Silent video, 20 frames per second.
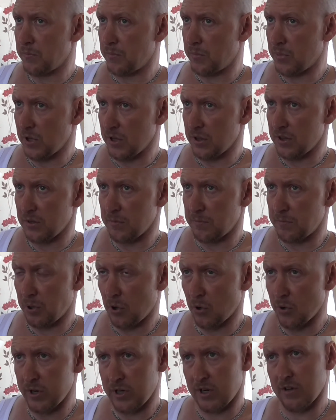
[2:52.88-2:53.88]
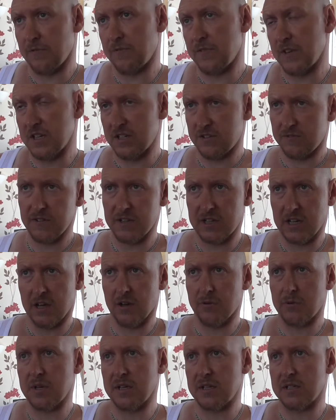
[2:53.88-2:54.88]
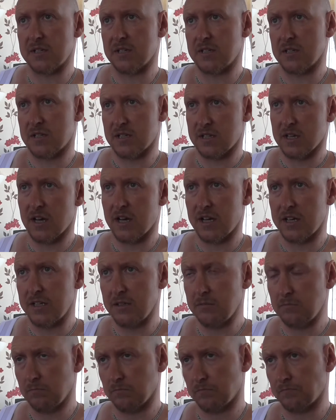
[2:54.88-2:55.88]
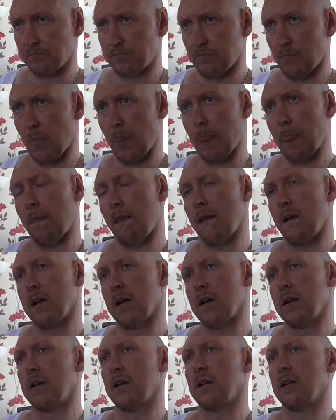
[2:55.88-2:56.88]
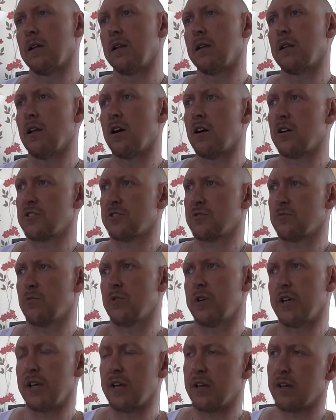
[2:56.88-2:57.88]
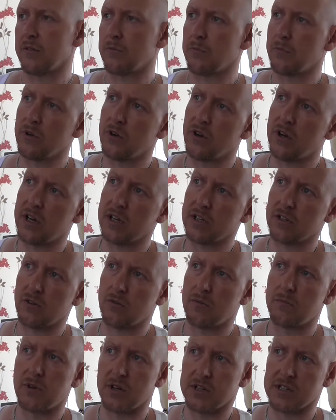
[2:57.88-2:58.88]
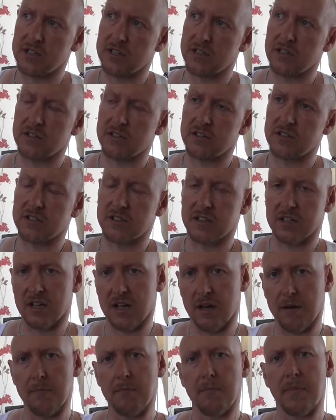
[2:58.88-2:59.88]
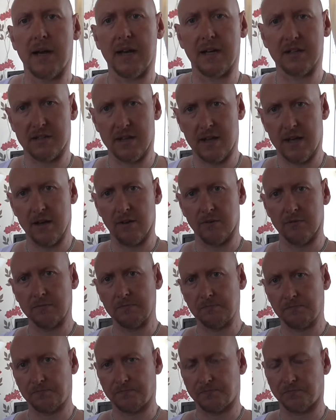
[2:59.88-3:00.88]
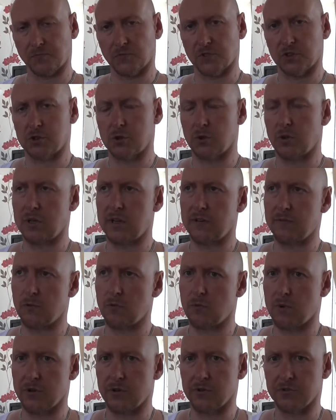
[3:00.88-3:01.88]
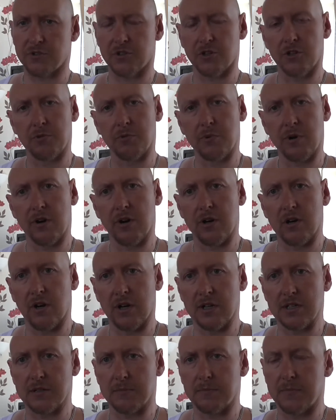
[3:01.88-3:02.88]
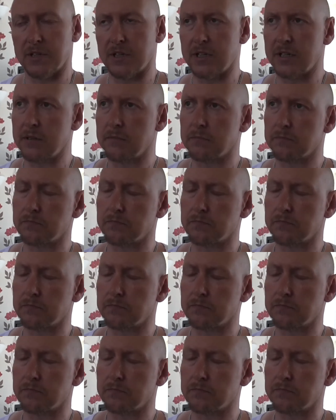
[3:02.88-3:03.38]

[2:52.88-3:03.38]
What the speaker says: But the point of this video is to say, last week when I had got my tinnitus to come back down to a level 1 or 2 where I like to be,